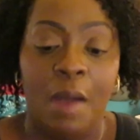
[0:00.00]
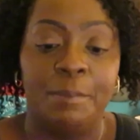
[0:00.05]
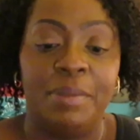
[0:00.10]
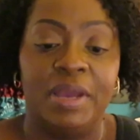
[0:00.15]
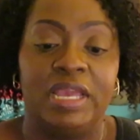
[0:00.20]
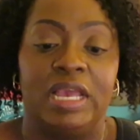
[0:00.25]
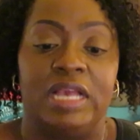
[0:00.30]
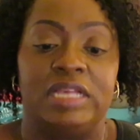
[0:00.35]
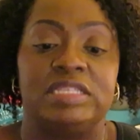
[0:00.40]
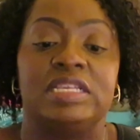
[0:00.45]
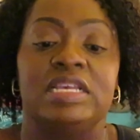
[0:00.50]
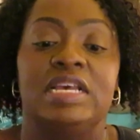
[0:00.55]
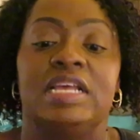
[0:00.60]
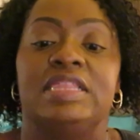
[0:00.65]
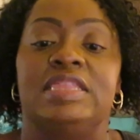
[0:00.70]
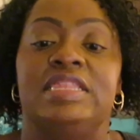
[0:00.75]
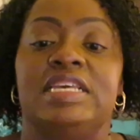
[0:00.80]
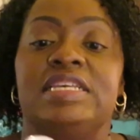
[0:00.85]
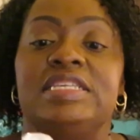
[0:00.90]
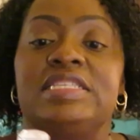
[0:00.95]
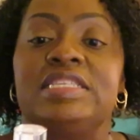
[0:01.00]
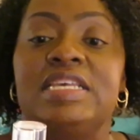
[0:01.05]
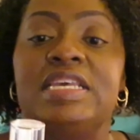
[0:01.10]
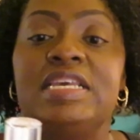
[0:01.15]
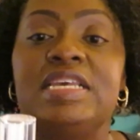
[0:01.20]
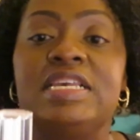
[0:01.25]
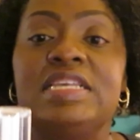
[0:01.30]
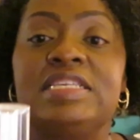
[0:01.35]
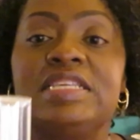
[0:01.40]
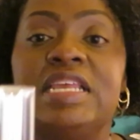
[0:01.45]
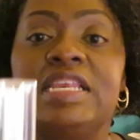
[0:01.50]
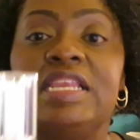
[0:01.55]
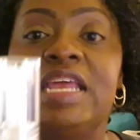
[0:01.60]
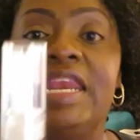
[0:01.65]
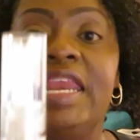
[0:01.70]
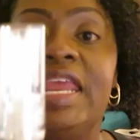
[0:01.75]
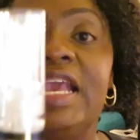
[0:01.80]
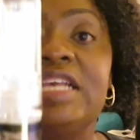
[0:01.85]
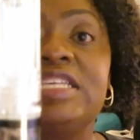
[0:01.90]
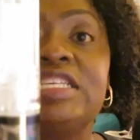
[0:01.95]
But yes, this is the
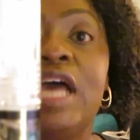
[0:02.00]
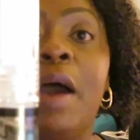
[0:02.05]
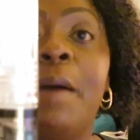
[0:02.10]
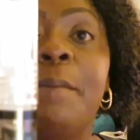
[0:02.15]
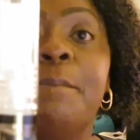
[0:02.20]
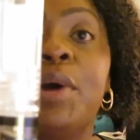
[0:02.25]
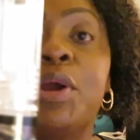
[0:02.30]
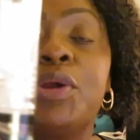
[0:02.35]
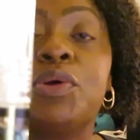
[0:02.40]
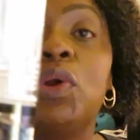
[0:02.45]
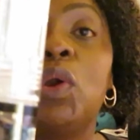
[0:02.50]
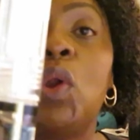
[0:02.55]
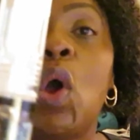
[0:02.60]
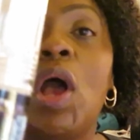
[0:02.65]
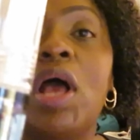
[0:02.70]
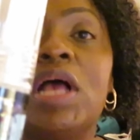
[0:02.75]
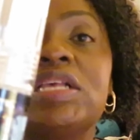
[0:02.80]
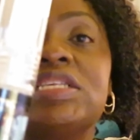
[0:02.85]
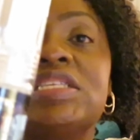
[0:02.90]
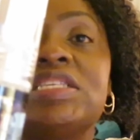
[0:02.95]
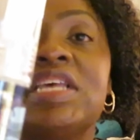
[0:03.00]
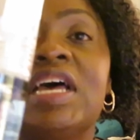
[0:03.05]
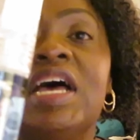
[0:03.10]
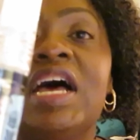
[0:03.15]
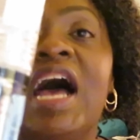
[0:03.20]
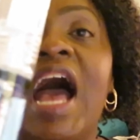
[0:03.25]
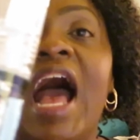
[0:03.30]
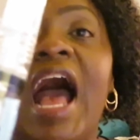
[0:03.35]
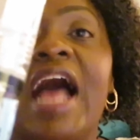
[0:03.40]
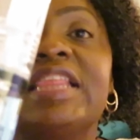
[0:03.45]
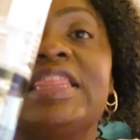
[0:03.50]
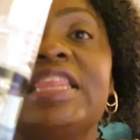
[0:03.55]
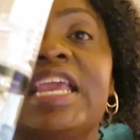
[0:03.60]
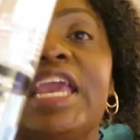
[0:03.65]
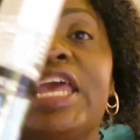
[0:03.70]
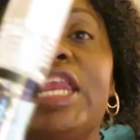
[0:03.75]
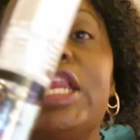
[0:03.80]
NYX Butter Gloss. I think